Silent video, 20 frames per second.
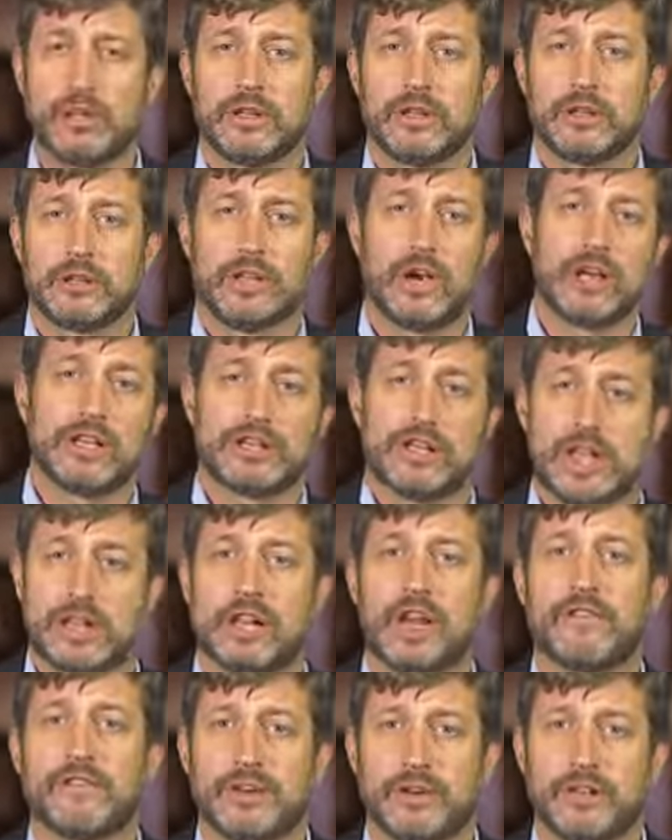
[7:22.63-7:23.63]
the laws that
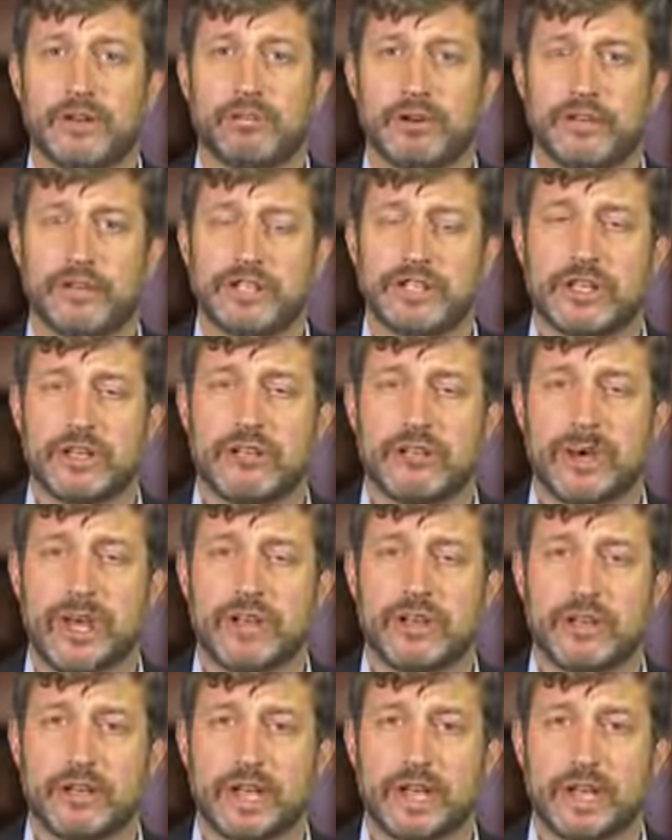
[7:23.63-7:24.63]
govern the provision of
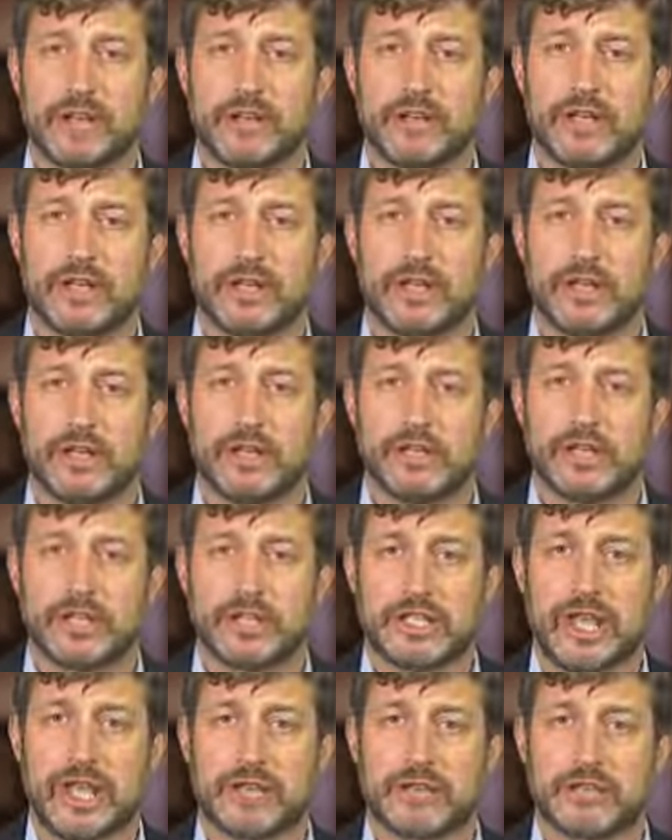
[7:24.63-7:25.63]
medical care to
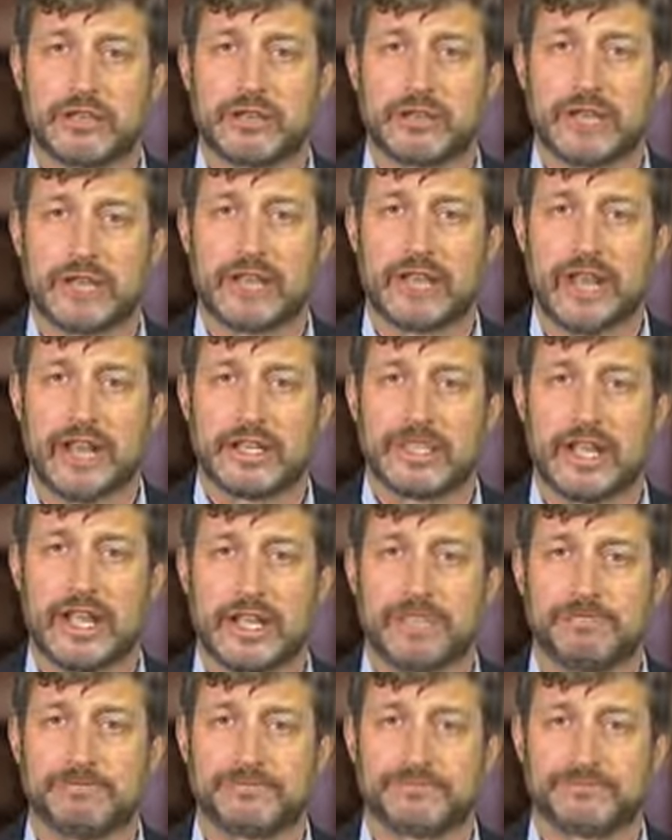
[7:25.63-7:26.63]
change with that time.